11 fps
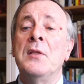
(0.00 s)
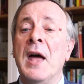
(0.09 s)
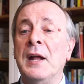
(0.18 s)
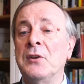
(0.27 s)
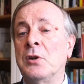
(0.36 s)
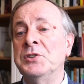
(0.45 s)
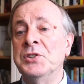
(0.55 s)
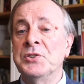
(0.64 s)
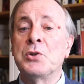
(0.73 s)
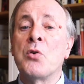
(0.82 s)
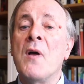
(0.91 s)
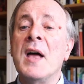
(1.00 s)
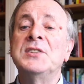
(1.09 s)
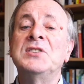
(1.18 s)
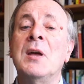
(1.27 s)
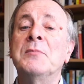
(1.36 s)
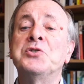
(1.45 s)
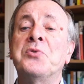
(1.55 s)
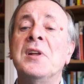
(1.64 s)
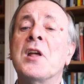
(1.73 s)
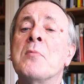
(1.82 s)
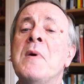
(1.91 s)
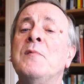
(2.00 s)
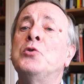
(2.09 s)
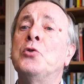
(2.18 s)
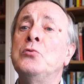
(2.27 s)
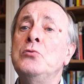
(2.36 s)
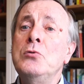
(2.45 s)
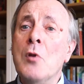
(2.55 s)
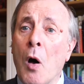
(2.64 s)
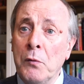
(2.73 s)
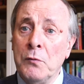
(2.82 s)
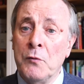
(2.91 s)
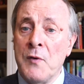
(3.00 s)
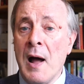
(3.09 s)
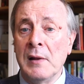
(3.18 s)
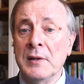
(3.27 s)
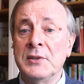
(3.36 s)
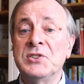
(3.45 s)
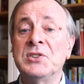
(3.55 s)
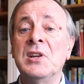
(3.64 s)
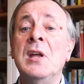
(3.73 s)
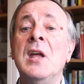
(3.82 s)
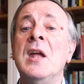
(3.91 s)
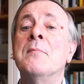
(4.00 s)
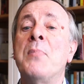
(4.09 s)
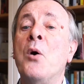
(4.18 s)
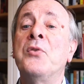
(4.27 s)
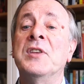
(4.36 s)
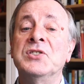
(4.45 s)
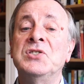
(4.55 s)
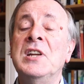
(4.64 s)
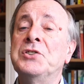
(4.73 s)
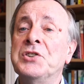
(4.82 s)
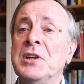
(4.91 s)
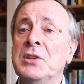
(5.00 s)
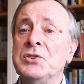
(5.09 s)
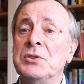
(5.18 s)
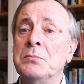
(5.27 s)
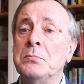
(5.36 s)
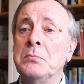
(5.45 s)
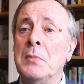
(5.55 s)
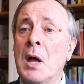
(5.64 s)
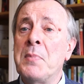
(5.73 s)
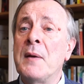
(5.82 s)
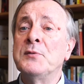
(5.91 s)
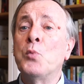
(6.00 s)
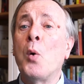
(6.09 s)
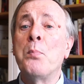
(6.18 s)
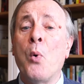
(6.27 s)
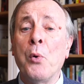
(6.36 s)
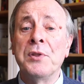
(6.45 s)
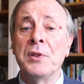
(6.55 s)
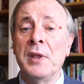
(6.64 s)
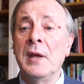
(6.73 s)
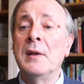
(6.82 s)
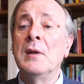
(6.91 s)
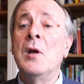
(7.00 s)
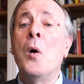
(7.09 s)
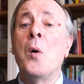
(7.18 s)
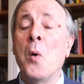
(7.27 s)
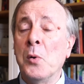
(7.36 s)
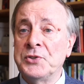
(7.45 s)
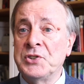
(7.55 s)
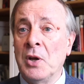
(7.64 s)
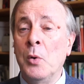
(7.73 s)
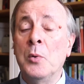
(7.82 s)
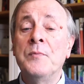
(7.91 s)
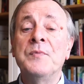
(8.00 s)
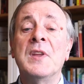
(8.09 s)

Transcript: that Jesus Christ demonstrated a commitment to non violence in both his teachings and, perhaps more importantly, also